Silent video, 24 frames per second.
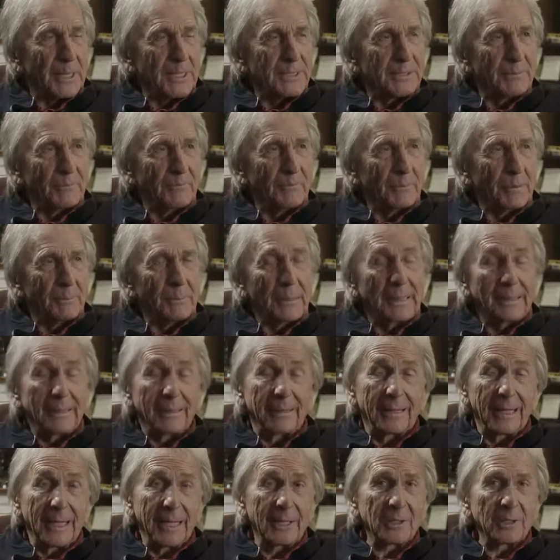but it's a, but
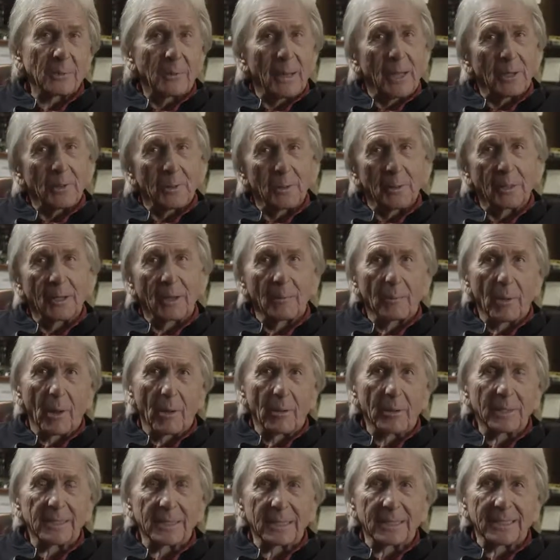the thing is about doing Le
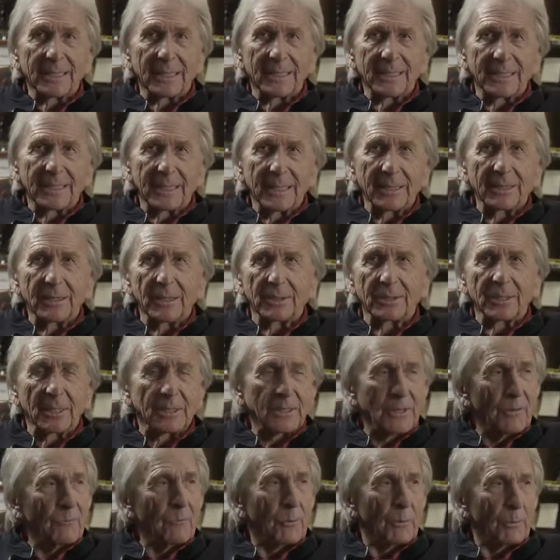Mans it's a it's just a
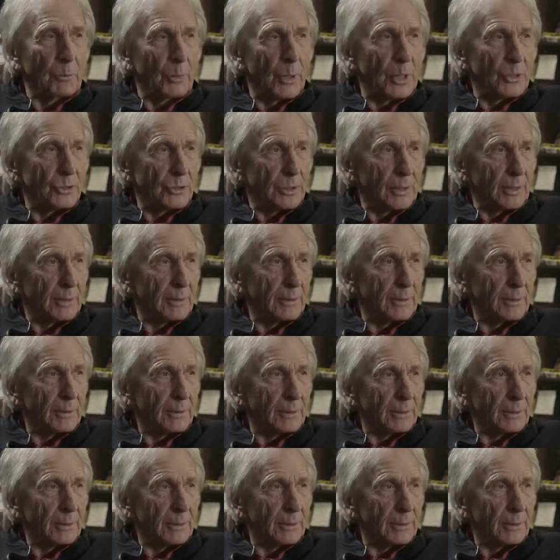different pressure.